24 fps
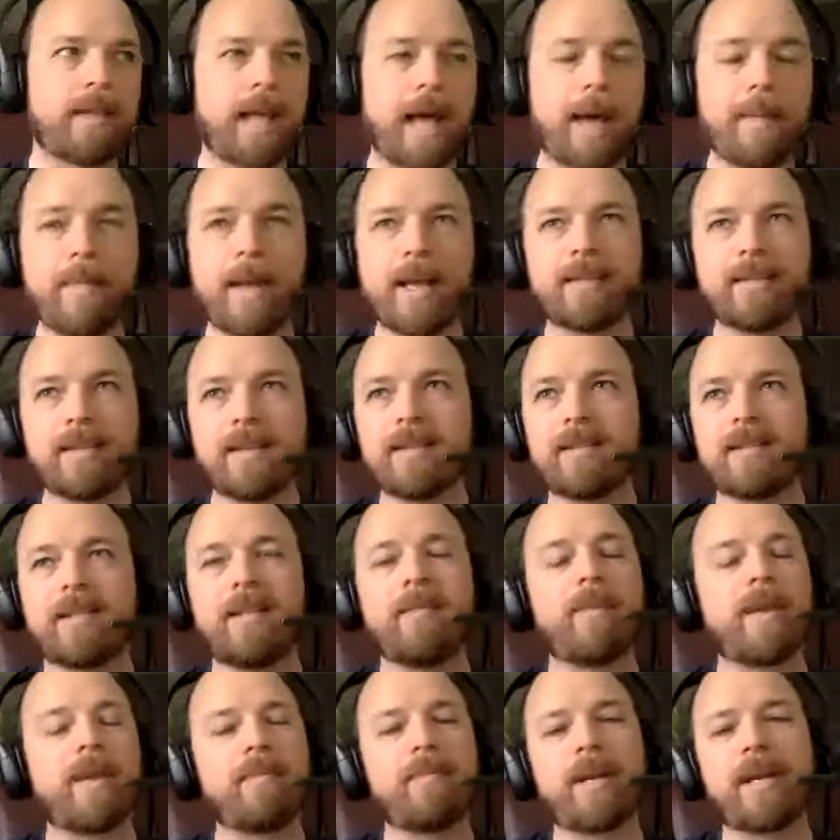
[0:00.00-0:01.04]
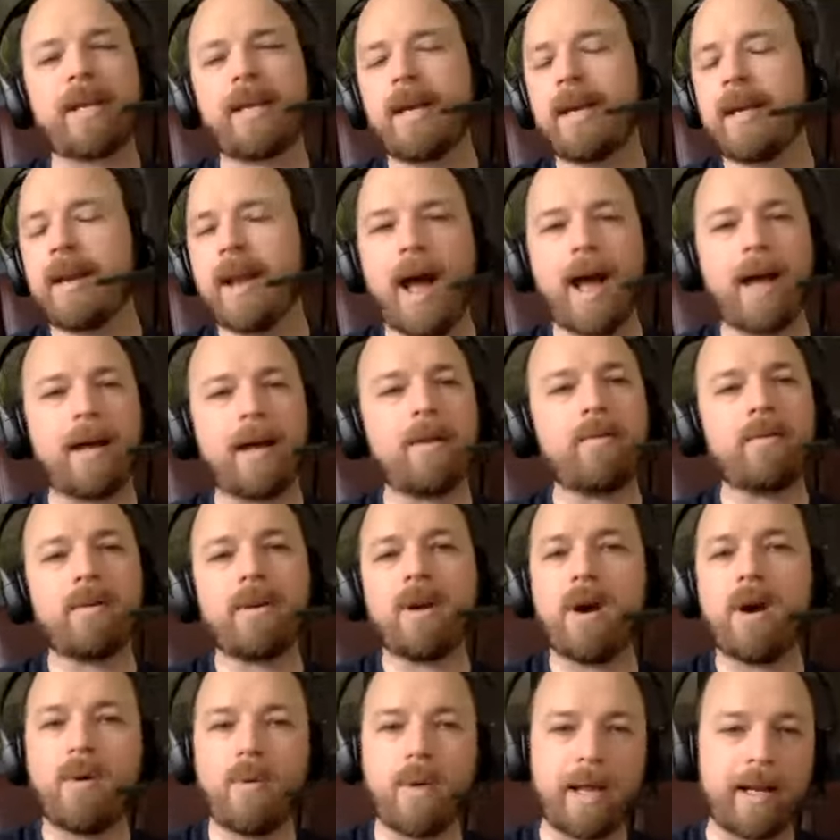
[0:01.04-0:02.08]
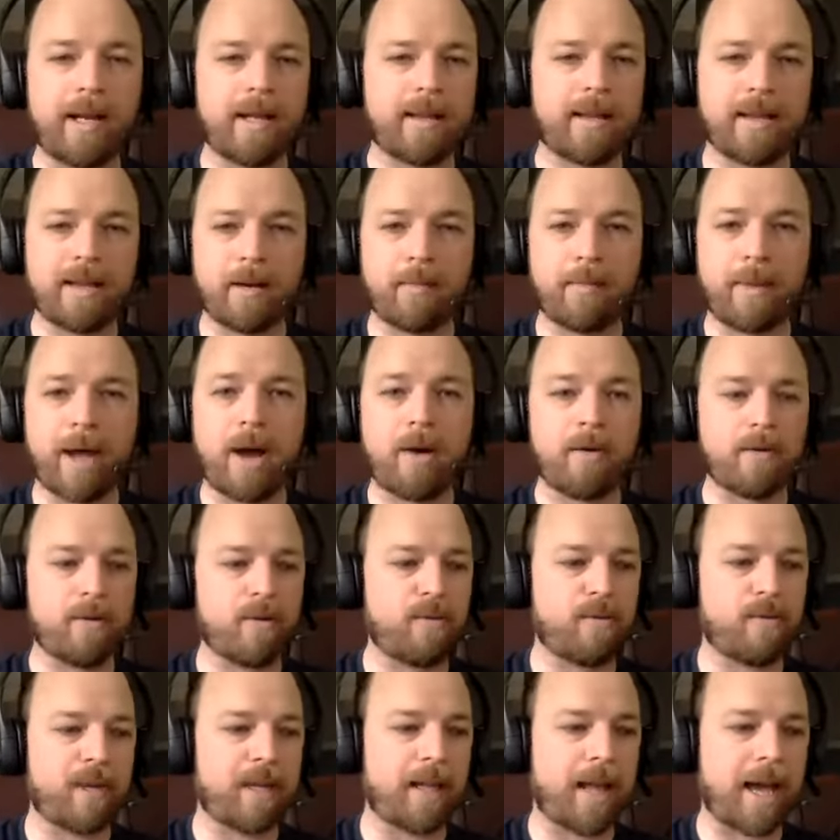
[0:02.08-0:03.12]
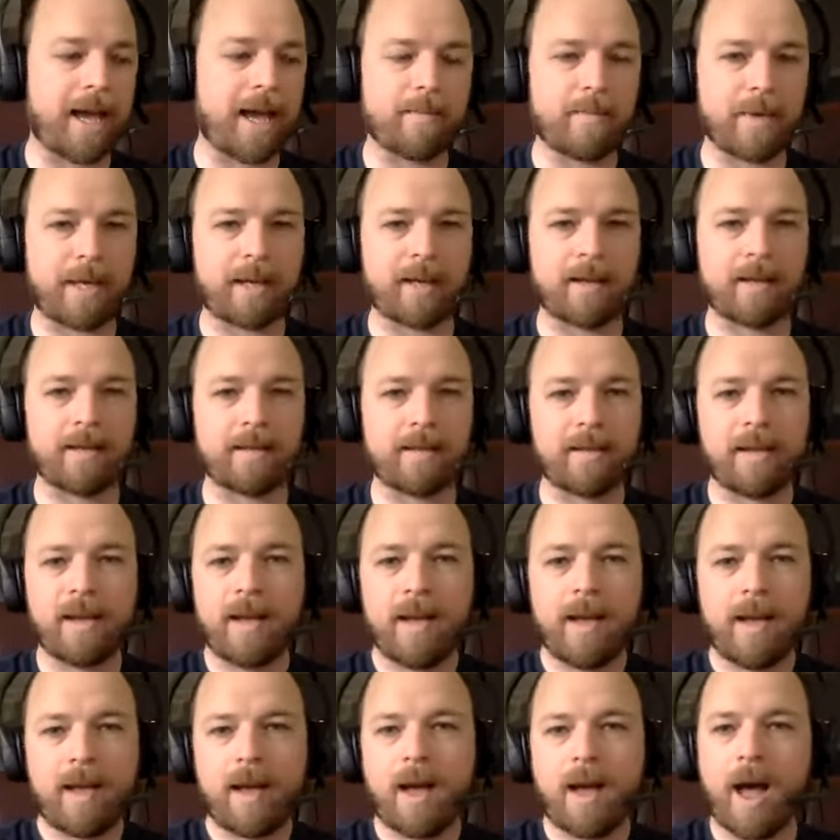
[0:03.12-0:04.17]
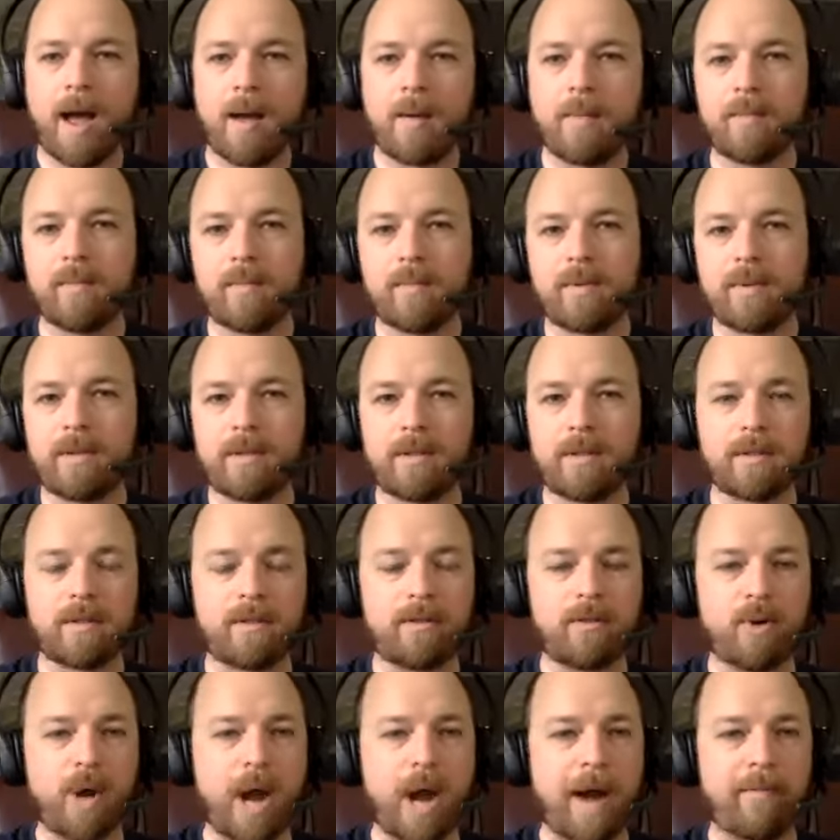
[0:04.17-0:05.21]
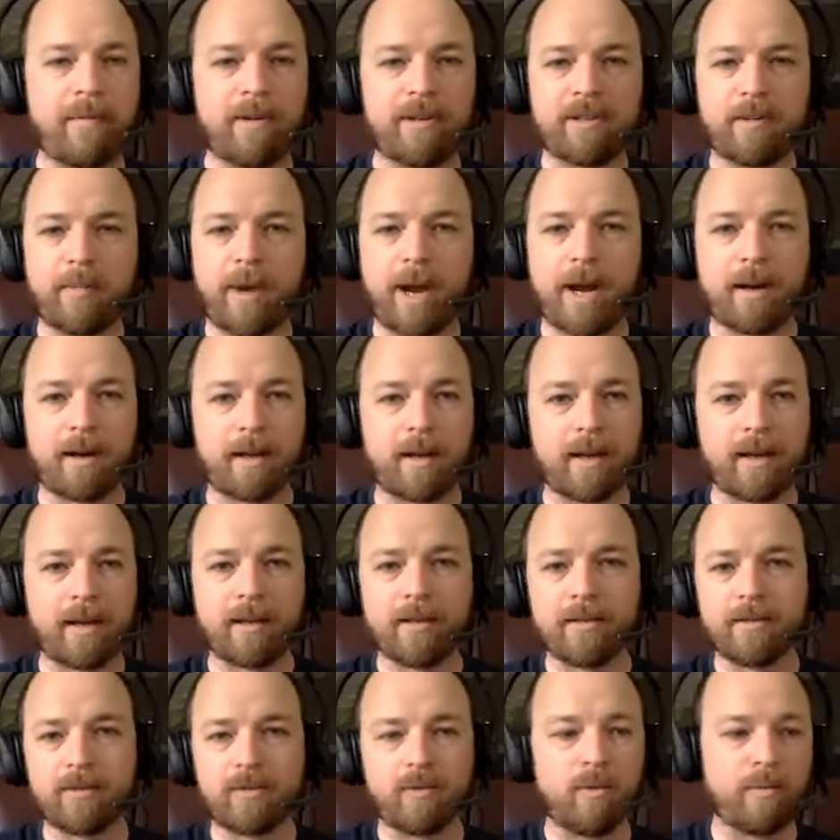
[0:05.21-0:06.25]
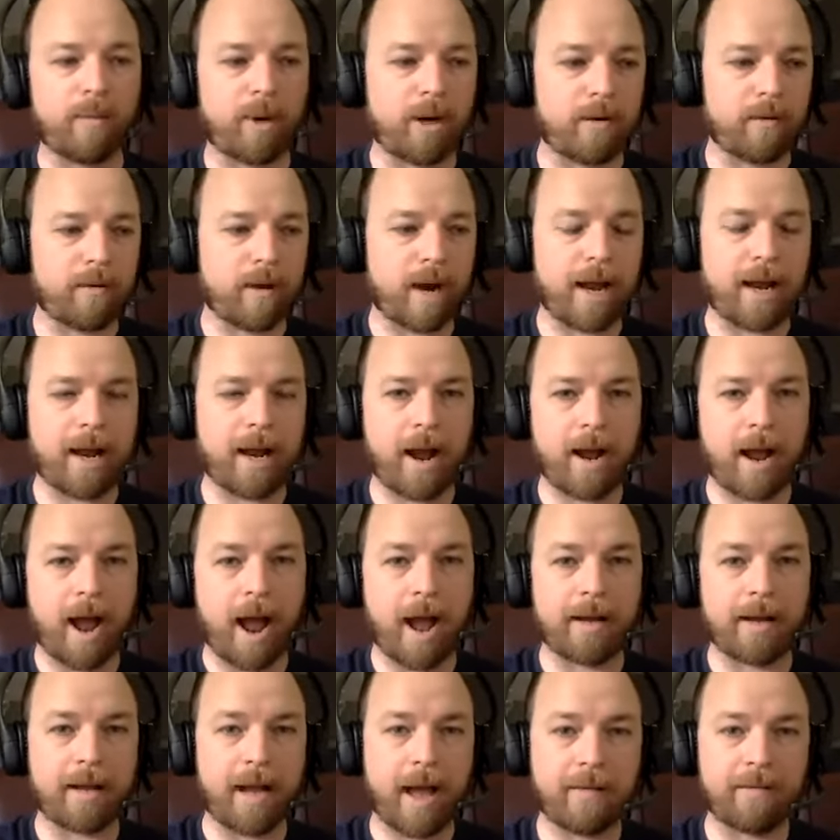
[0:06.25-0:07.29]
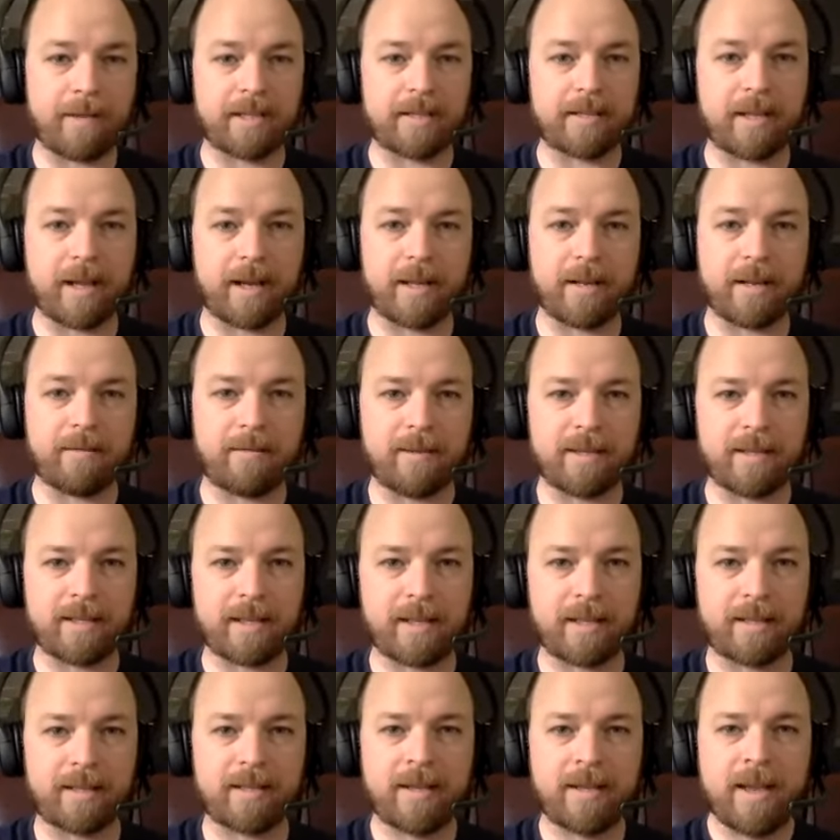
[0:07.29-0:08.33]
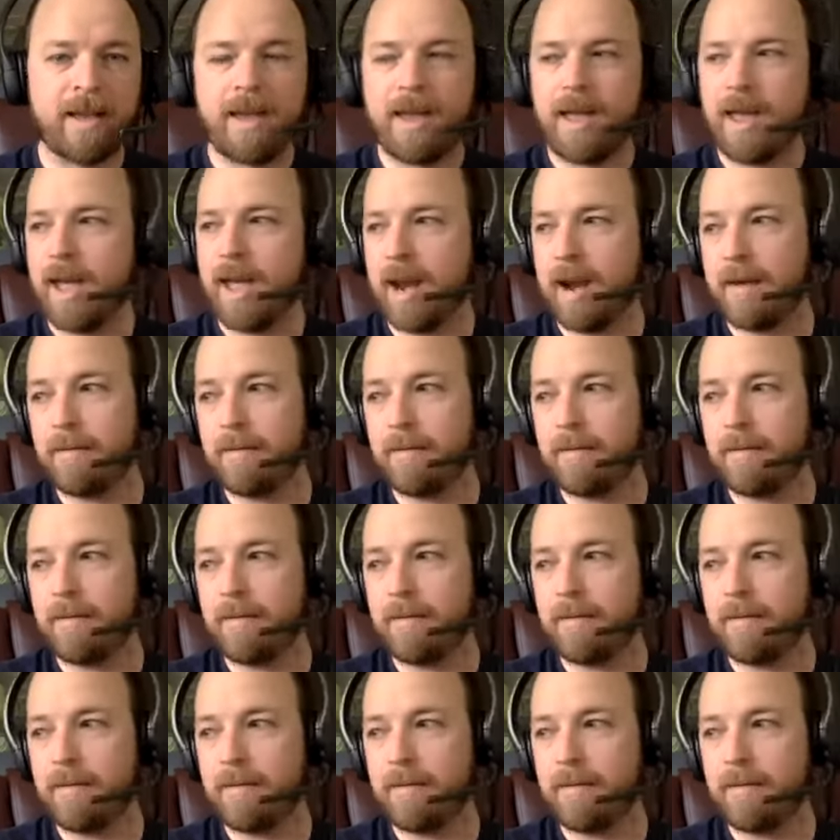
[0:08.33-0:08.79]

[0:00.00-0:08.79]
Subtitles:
that makes sense to me. But again, I don't know anything about UV light because I'm just your average American consumer, right? I haven't studied physics, and